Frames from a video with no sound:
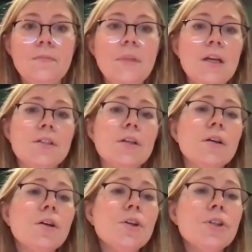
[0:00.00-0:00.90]
As a
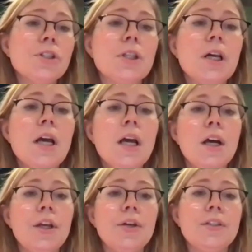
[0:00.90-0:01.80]
conclusion,
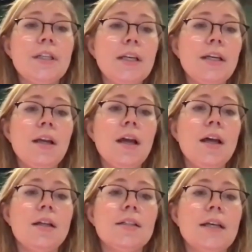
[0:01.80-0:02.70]
you see
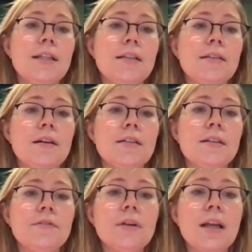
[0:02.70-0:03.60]
that there are
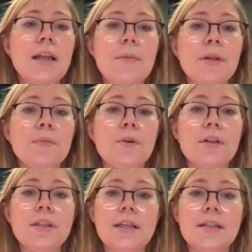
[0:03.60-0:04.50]
several lab and
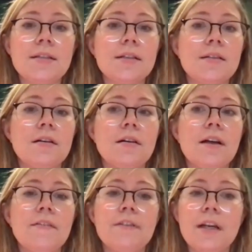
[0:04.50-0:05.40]
blood tests that are
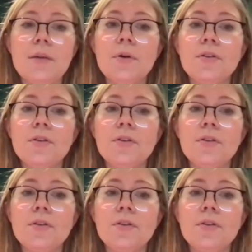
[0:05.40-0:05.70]
available